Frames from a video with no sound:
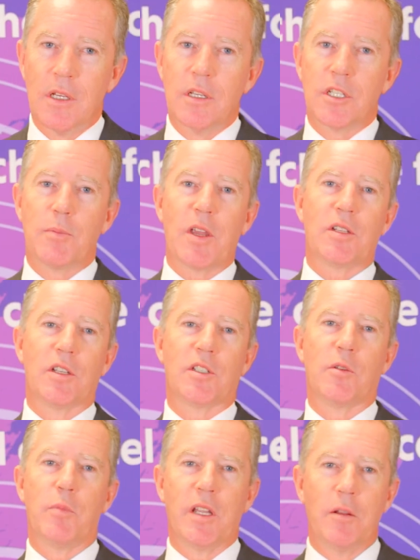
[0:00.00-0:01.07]
Specialists
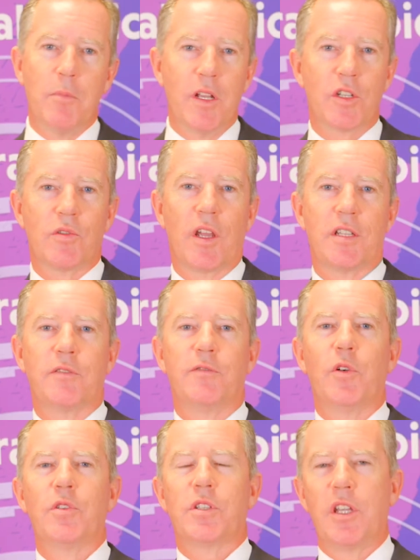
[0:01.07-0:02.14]
have been administrating
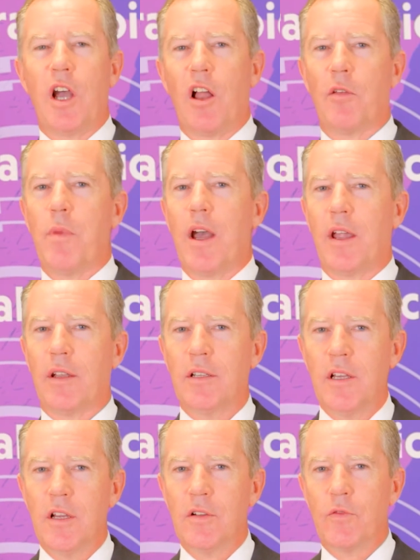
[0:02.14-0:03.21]
funds in the Isle of Man
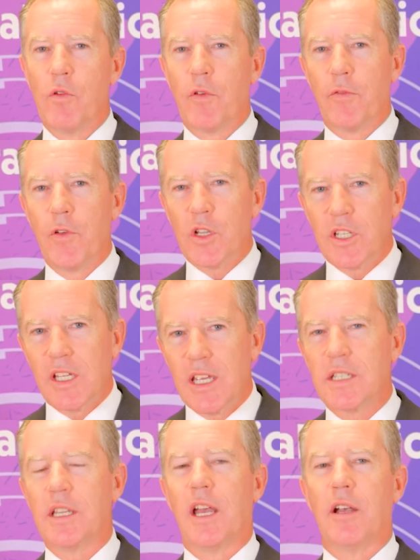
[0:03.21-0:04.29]
for over 30
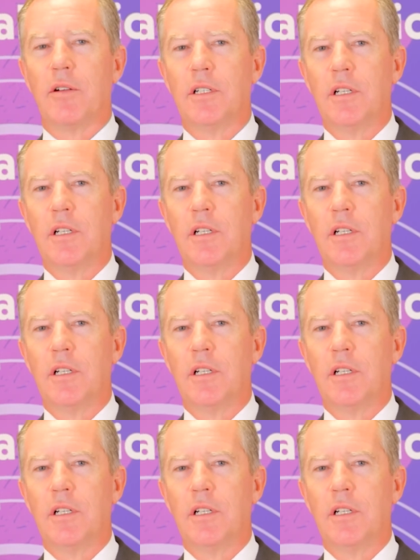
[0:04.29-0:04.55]
years now